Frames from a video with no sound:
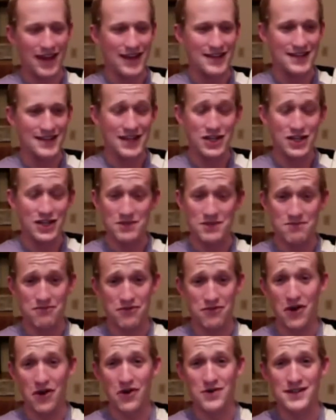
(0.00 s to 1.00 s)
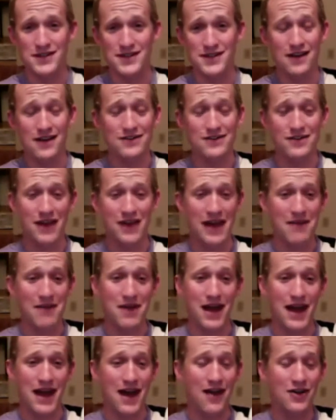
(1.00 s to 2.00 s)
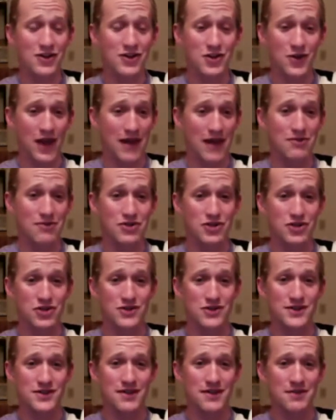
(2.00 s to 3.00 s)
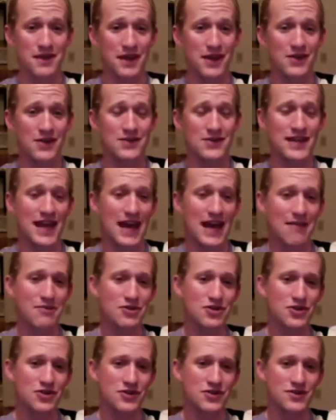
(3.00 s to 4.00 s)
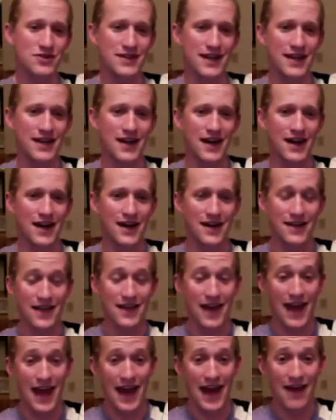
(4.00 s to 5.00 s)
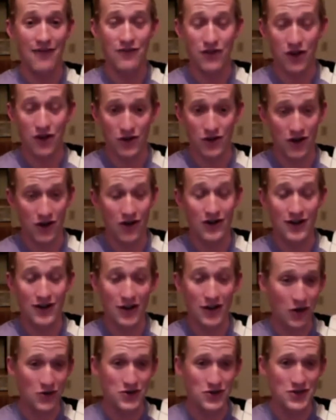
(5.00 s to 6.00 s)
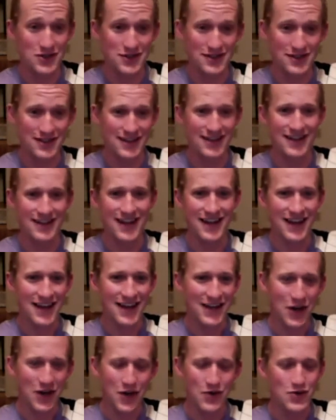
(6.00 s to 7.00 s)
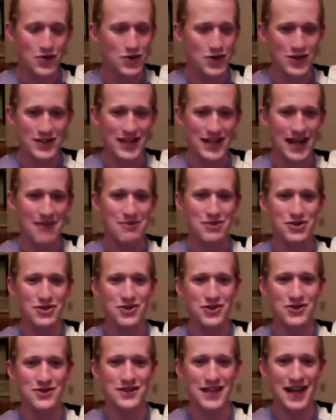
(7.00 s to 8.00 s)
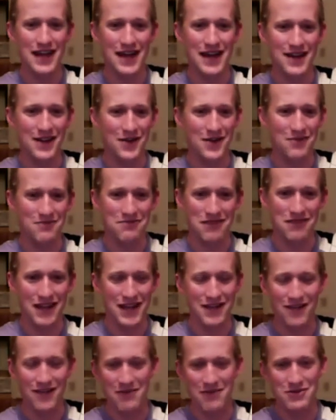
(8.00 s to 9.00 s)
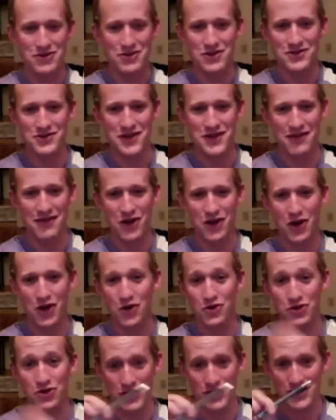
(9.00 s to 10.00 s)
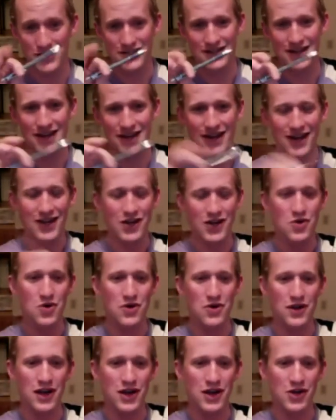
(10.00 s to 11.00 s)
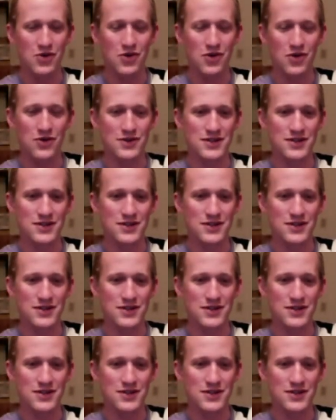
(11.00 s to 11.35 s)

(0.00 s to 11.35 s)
It's not just pros. It's also amateurs. I mean, you see amateurs that there are coaches that coach just amateurs, and plenty of amateurs that have coaches, quote unquote.